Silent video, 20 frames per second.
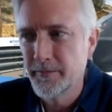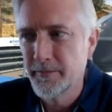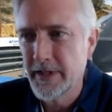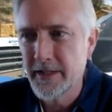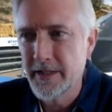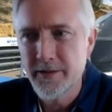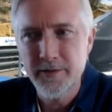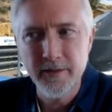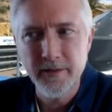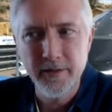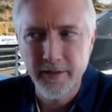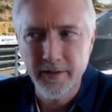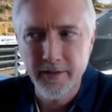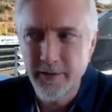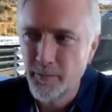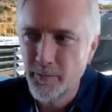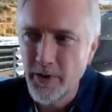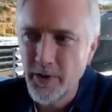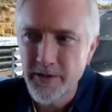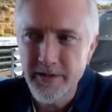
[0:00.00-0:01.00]
There's
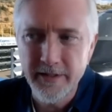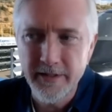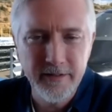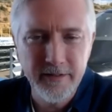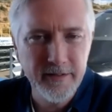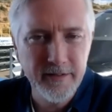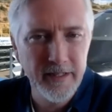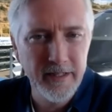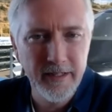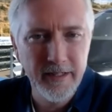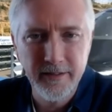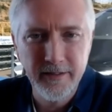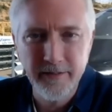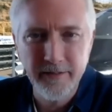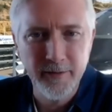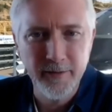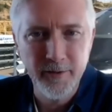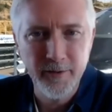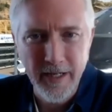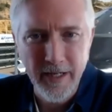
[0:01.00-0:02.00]
composite,
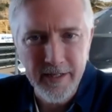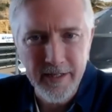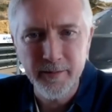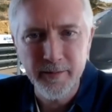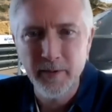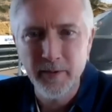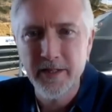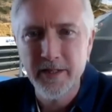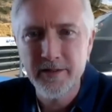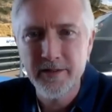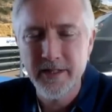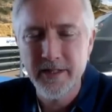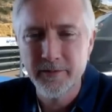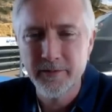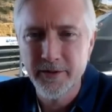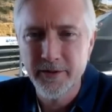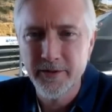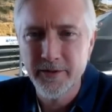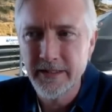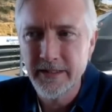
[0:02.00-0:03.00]
crash simulations that
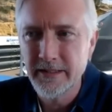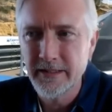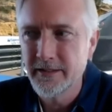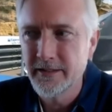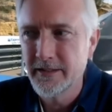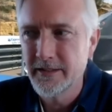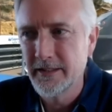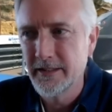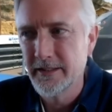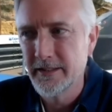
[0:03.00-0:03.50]
we're doing.